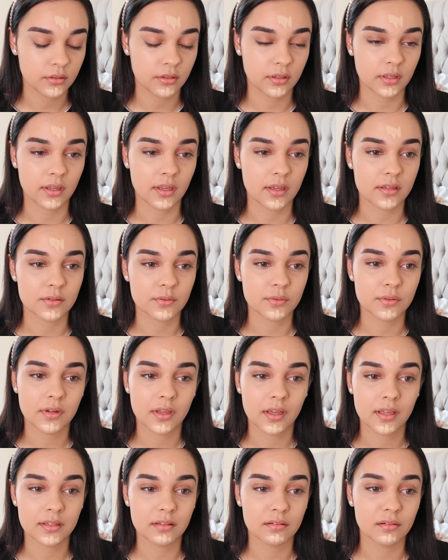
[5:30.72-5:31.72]
Okay, I don't know,
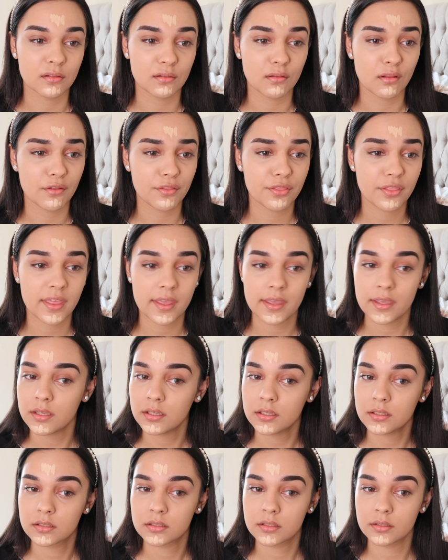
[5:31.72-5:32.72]
I had a lot there.
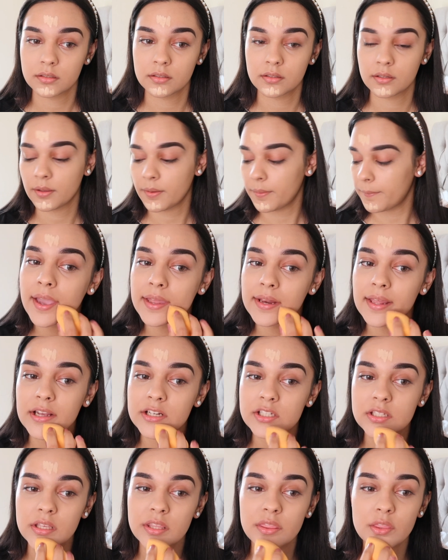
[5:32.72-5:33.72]
I
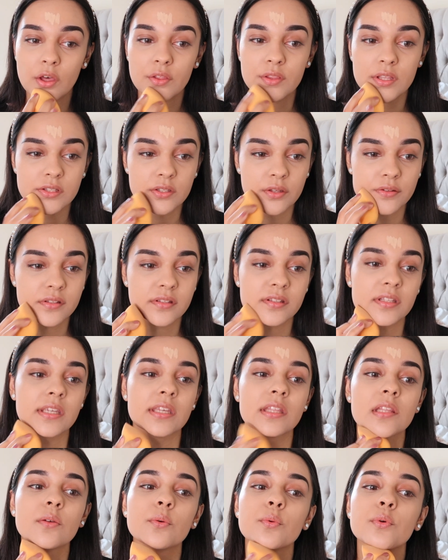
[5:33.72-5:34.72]
actually thought this
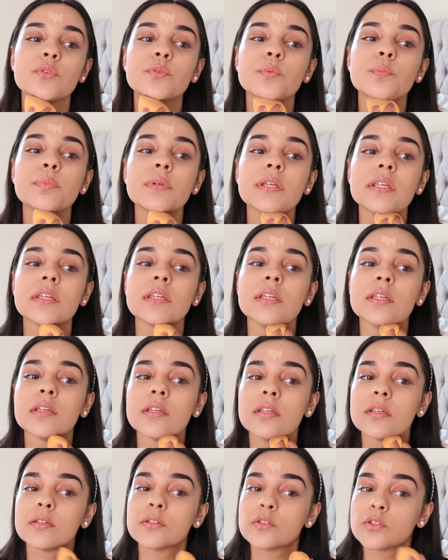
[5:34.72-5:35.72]
concealer would
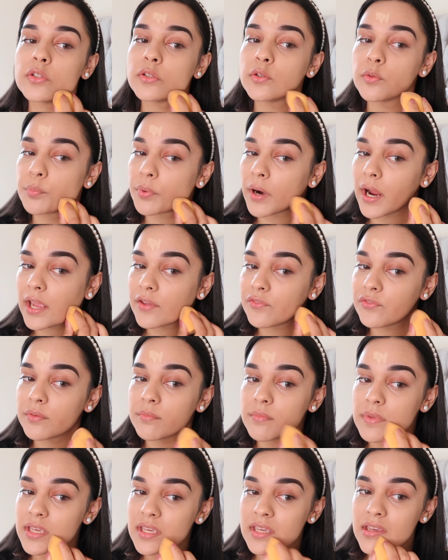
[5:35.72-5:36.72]
be too bright for
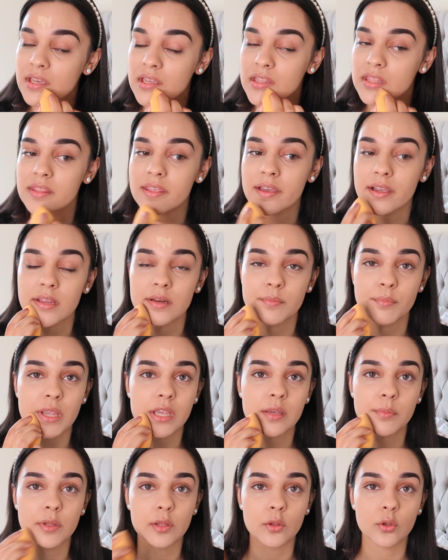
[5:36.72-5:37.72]
me and that it'd
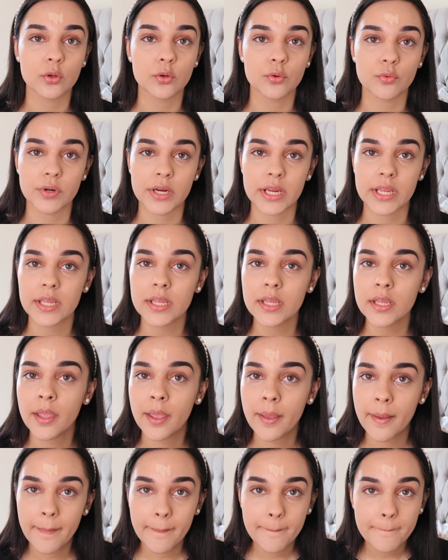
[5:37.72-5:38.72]
make me look grey,
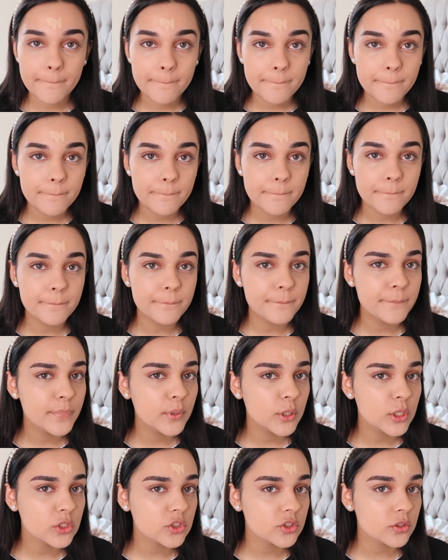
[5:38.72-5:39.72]

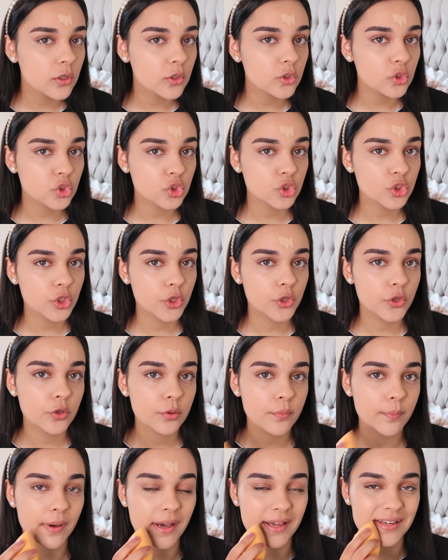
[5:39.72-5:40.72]
but it's not
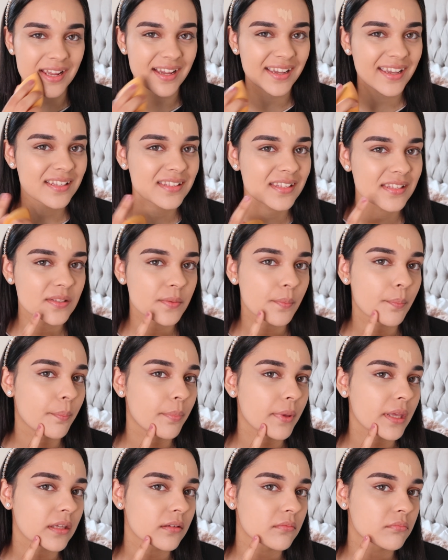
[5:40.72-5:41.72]
too bad. I guess it's a
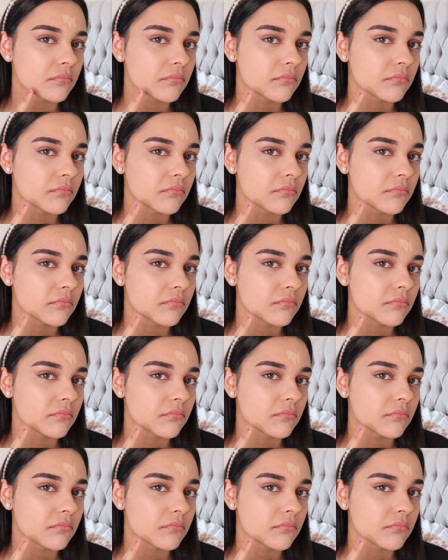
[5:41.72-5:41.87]
bit